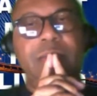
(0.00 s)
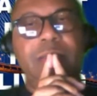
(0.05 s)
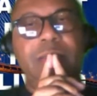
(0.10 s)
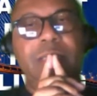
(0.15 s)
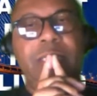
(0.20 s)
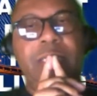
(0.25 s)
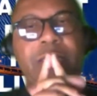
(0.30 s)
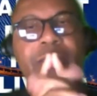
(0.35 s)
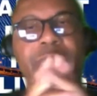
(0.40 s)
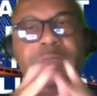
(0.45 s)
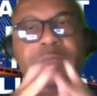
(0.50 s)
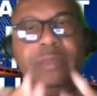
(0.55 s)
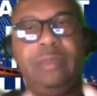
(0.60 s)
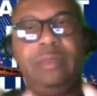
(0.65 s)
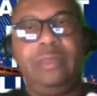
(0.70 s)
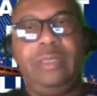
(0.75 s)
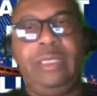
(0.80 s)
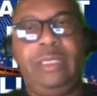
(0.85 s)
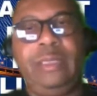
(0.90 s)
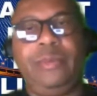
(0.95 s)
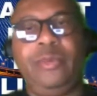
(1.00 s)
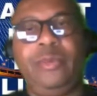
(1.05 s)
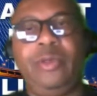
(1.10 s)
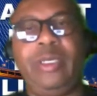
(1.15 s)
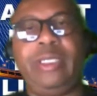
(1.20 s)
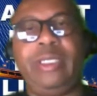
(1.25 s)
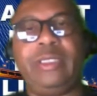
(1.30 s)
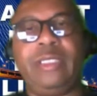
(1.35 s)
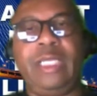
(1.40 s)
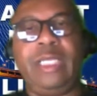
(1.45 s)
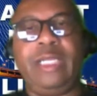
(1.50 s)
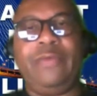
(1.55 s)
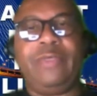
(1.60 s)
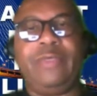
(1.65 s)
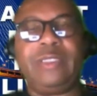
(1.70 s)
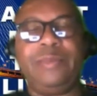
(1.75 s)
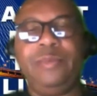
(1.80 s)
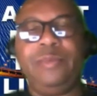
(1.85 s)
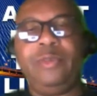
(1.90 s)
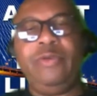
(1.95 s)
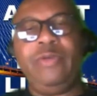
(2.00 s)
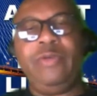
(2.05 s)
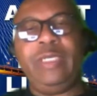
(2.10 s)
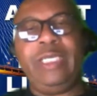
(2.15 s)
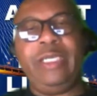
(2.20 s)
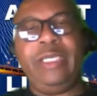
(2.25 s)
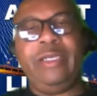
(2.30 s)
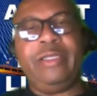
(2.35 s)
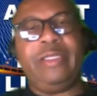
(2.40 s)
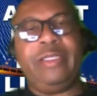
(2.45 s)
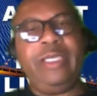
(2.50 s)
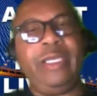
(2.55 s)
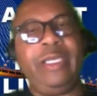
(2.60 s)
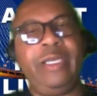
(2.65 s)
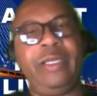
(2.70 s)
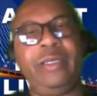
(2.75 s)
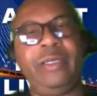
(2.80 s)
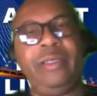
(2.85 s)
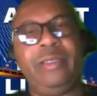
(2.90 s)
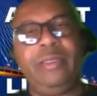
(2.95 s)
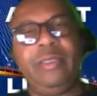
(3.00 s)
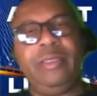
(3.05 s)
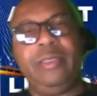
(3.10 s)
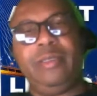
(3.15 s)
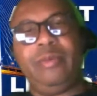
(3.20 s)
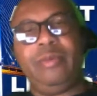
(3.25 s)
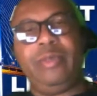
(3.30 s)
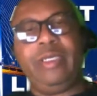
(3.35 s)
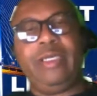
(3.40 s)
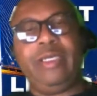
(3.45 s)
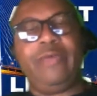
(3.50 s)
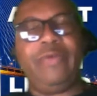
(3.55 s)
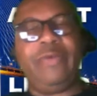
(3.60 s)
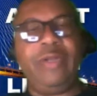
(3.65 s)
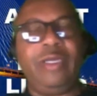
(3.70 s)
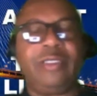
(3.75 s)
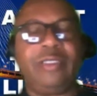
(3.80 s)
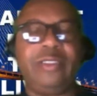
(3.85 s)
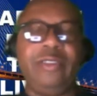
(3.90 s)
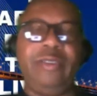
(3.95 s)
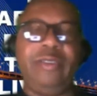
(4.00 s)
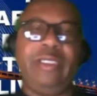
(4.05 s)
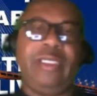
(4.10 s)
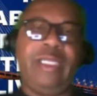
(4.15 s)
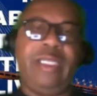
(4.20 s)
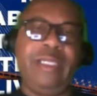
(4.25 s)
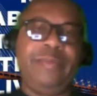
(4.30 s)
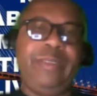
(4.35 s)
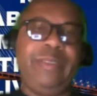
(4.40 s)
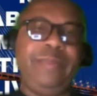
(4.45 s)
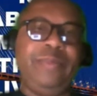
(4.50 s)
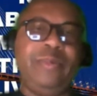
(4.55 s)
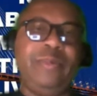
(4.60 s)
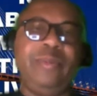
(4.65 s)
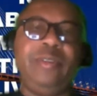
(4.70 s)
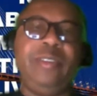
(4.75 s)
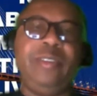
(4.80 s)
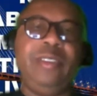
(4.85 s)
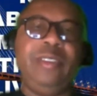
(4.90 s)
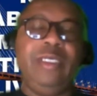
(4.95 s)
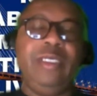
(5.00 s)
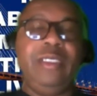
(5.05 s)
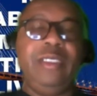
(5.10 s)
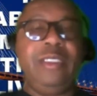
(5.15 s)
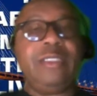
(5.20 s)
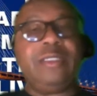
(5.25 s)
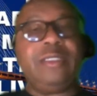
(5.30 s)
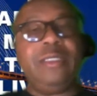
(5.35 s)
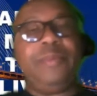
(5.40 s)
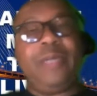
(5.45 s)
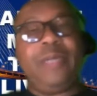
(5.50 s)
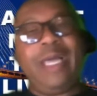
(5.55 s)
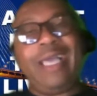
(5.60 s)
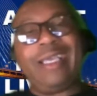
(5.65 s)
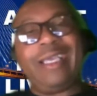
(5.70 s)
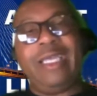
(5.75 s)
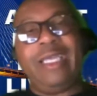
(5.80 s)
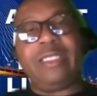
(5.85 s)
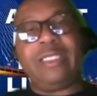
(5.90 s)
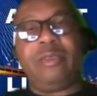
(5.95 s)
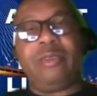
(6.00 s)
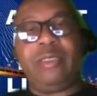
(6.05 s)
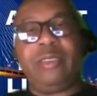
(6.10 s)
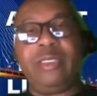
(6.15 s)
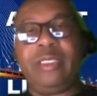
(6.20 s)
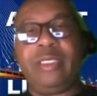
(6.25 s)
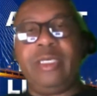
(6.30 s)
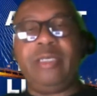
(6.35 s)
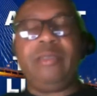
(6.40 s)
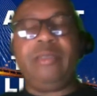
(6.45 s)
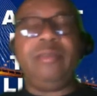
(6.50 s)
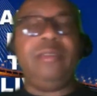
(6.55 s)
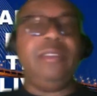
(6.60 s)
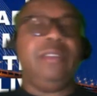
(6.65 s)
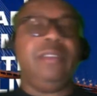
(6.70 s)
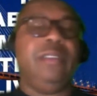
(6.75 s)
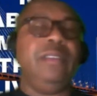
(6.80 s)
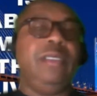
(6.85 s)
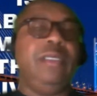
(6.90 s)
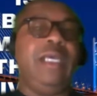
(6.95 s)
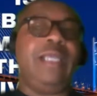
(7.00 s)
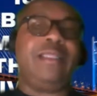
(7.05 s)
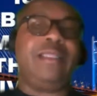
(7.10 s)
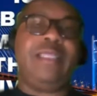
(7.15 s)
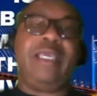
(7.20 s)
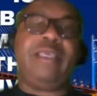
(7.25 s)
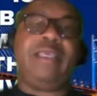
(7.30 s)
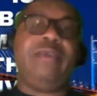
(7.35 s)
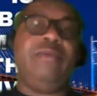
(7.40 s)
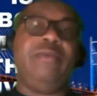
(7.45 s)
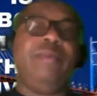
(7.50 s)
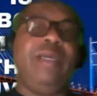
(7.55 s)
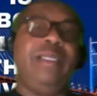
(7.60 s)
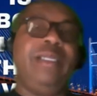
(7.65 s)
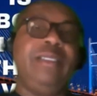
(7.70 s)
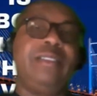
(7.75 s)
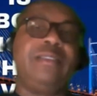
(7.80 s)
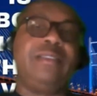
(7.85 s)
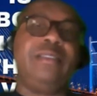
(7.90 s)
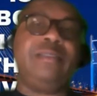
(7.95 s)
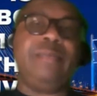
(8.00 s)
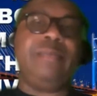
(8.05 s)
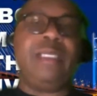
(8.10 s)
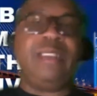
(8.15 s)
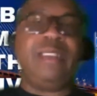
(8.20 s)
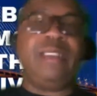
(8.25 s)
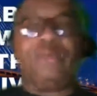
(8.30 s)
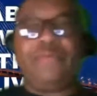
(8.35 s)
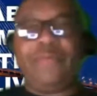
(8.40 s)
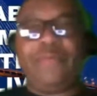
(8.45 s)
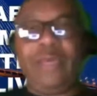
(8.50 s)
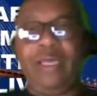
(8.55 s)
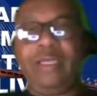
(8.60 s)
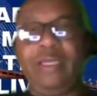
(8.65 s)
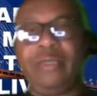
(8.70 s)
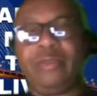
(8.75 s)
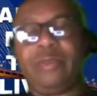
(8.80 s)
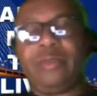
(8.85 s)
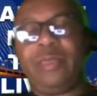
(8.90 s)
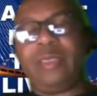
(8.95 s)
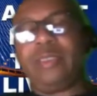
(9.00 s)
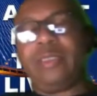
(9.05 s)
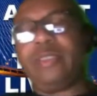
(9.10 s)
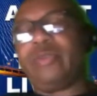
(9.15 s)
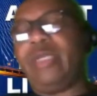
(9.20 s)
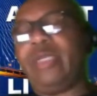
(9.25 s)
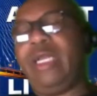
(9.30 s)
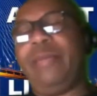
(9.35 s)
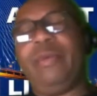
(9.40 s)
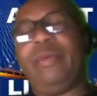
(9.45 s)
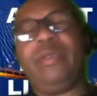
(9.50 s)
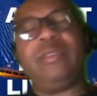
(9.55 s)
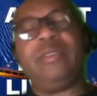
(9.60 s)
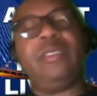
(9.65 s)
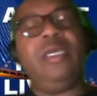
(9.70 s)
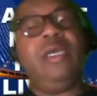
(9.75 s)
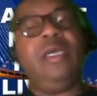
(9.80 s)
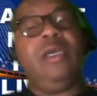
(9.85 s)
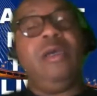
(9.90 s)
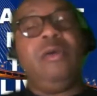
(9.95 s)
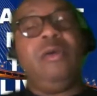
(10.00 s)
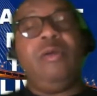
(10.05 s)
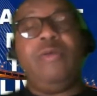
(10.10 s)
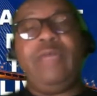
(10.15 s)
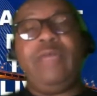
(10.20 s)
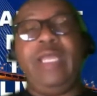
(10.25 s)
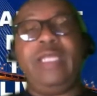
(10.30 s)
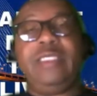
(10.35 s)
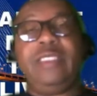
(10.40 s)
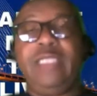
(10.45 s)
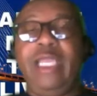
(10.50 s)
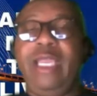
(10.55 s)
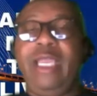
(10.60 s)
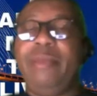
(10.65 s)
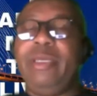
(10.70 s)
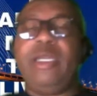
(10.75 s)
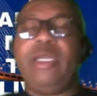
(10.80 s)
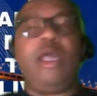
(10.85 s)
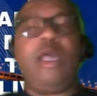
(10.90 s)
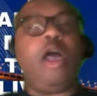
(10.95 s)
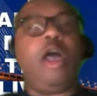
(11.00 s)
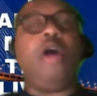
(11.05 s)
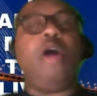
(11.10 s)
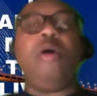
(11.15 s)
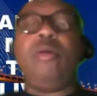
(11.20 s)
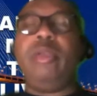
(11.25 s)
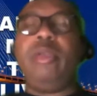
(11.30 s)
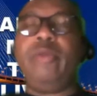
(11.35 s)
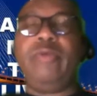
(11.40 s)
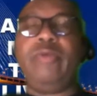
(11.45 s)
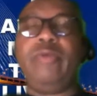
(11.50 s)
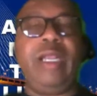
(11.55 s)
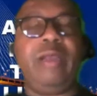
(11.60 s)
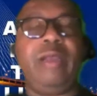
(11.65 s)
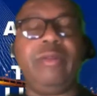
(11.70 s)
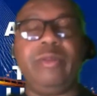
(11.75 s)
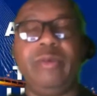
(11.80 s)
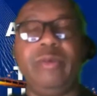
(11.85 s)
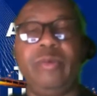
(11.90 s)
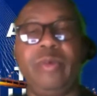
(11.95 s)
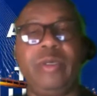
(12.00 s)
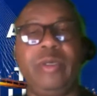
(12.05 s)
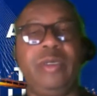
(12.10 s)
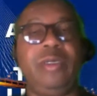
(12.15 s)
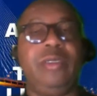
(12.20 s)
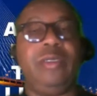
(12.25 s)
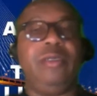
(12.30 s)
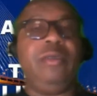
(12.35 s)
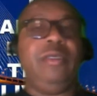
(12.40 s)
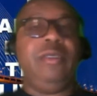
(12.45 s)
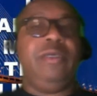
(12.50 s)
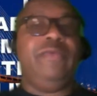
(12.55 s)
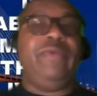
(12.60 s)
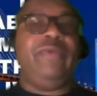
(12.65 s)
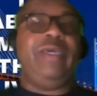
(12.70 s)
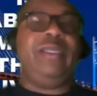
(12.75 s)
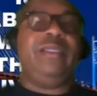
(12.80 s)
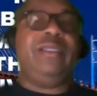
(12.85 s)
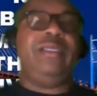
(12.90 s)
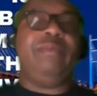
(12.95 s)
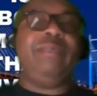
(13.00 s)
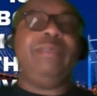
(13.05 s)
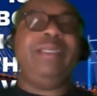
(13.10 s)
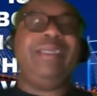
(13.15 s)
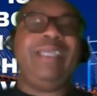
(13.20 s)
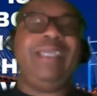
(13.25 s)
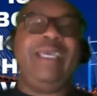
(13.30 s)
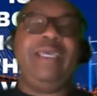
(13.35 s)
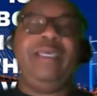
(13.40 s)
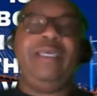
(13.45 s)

I know in the mornings, a lot of us move here, there, whatever. I also know that a lot of people listen to podcasts on the go. I thank you, my listeners, my followers, my subscribers who have now chimed in all around the world. Finally, I'm getting that